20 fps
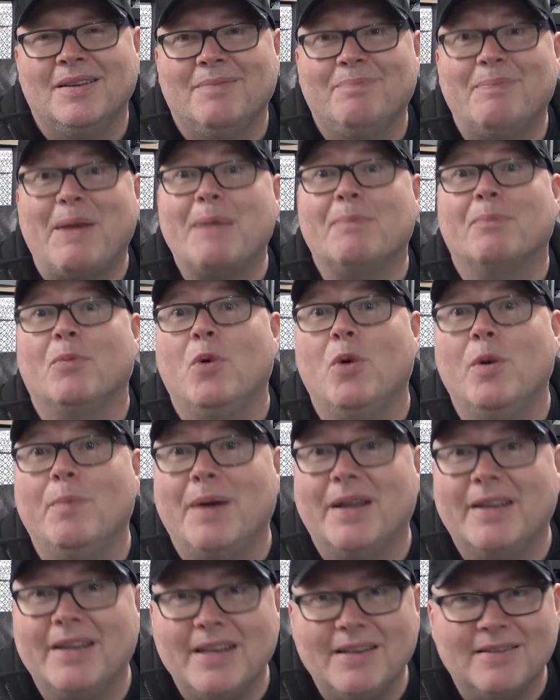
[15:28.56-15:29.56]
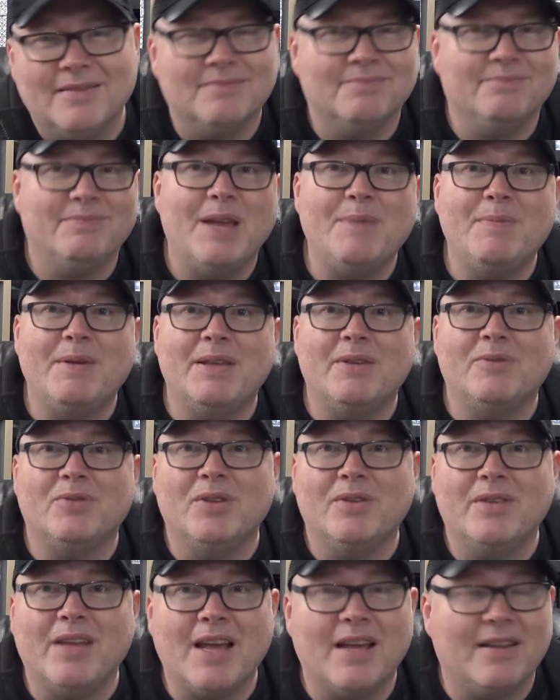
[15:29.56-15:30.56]
make more money. Maybe they'll
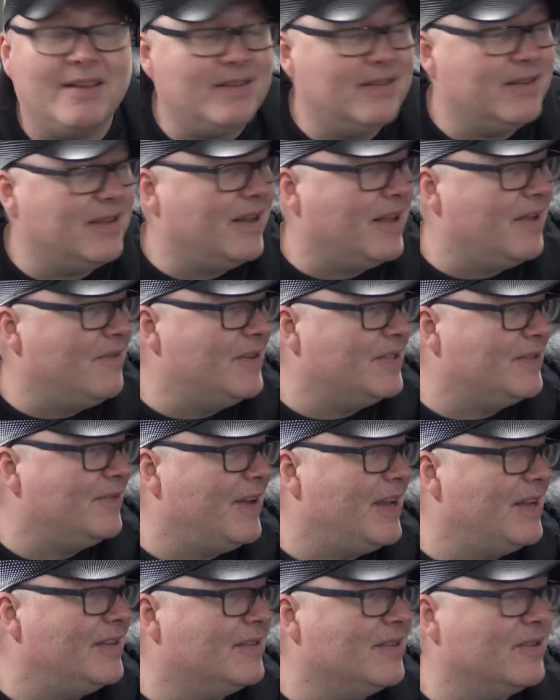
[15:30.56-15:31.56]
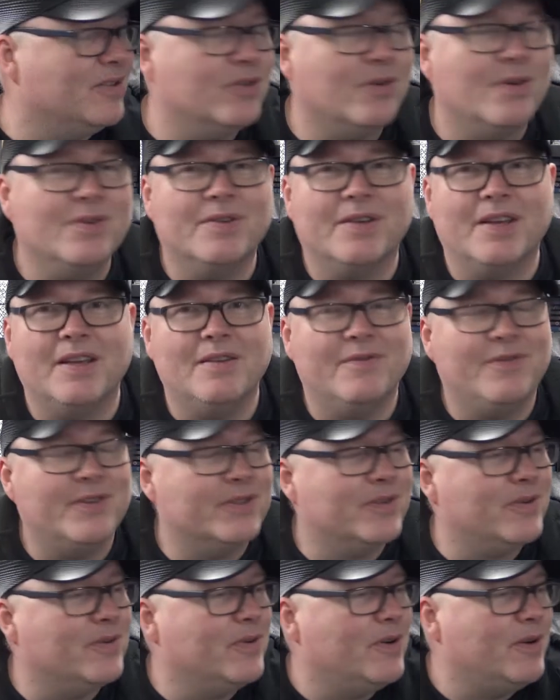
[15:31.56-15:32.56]
do that and they'll give us fans the choice of getting a
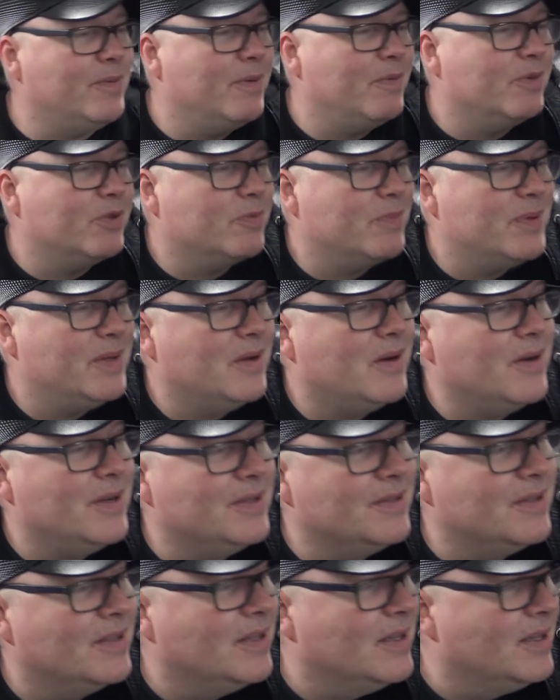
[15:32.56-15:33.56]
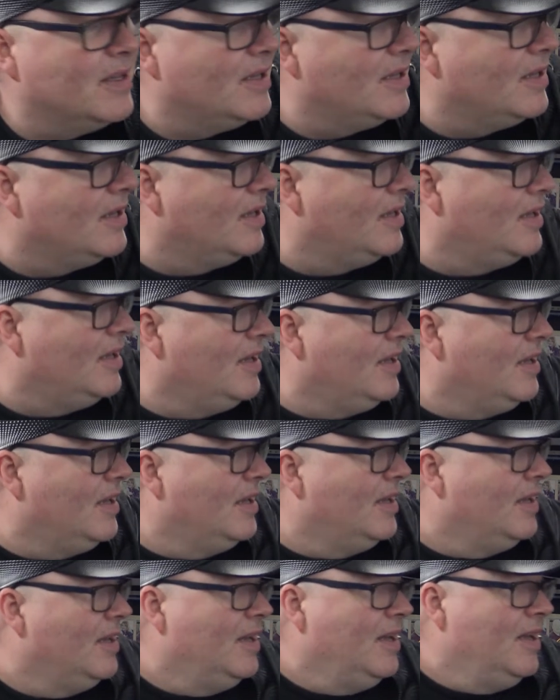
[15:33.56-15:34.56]
physical copy, which would be nice.
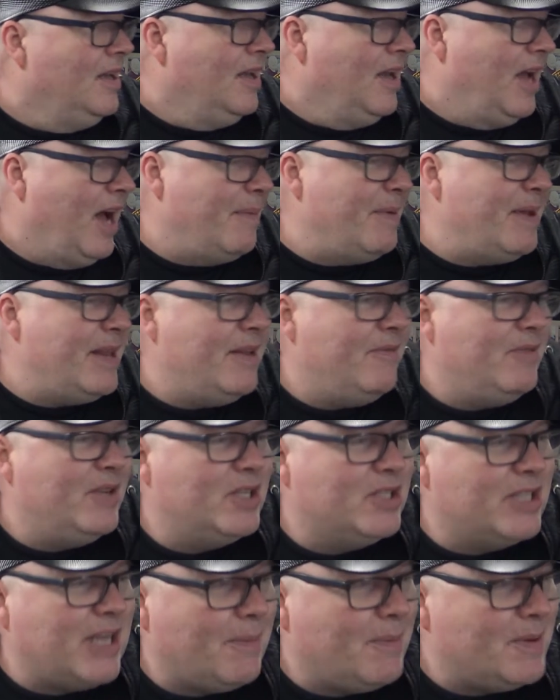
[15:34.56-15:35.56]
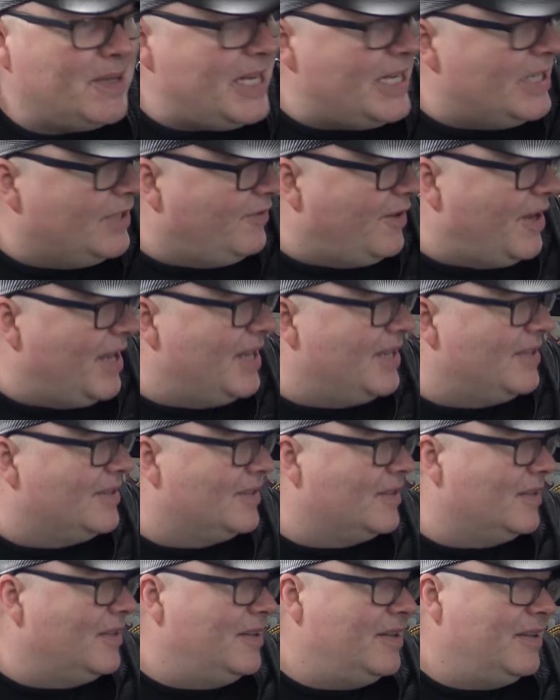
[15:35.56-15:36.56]
I mean, even the Japanese
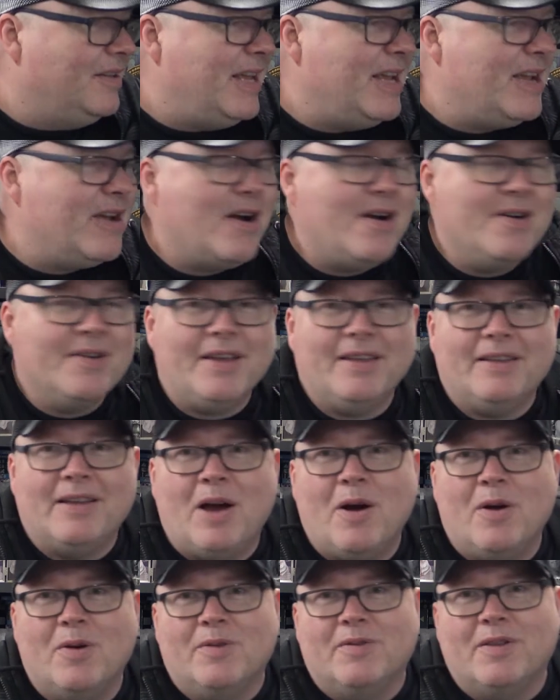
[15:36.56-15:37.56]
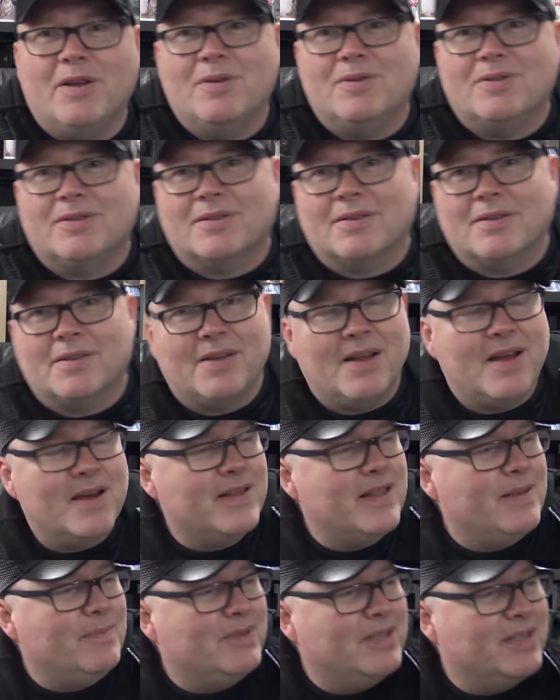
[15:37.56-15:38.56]
fans, they can't get the hold of those
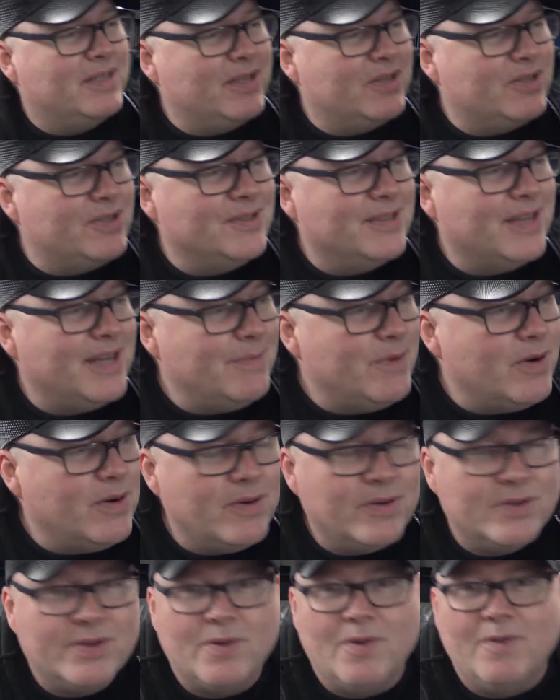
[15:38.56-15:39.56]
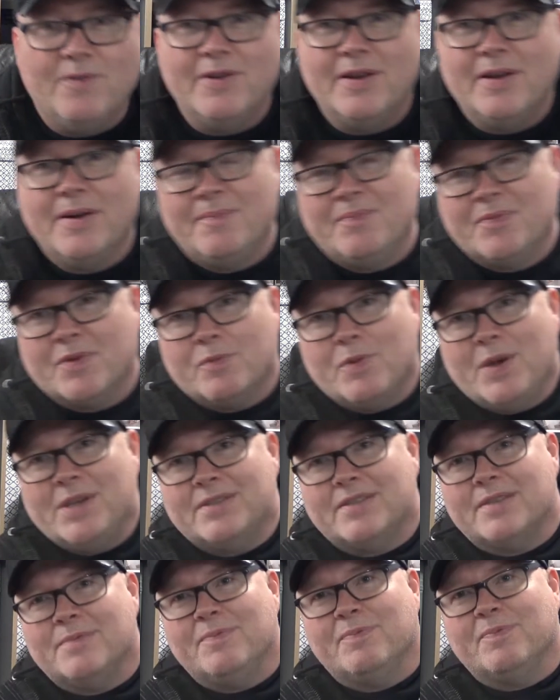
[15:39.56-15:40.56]
limited editions anymore because all the
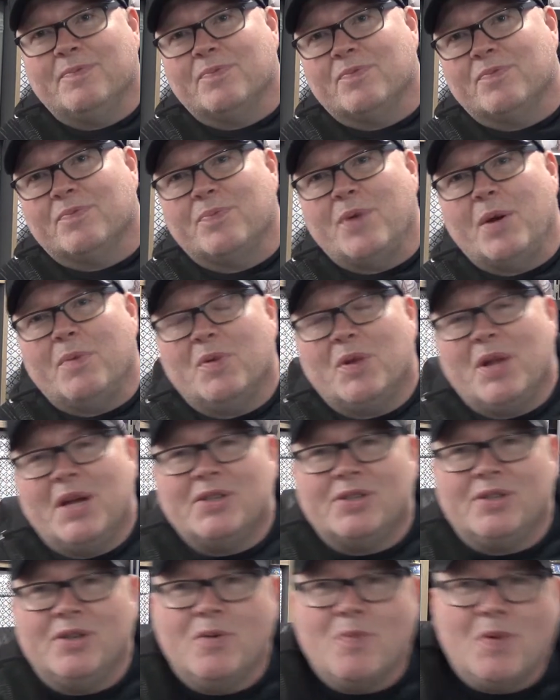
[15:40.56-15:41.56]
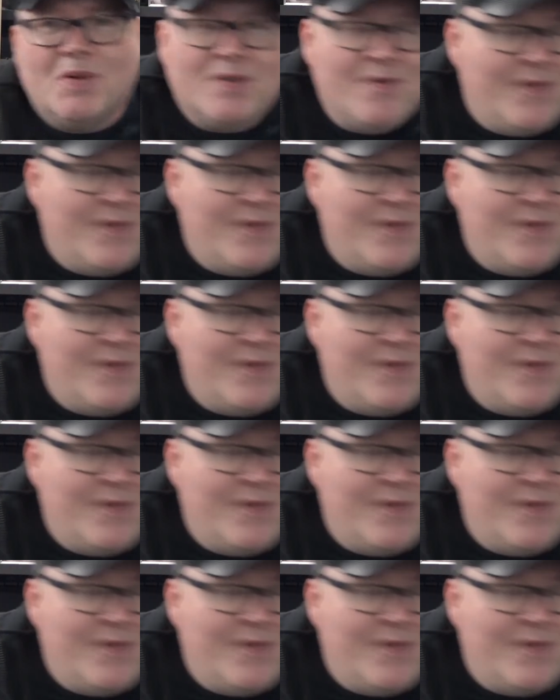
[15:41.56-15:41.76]
Western population who wants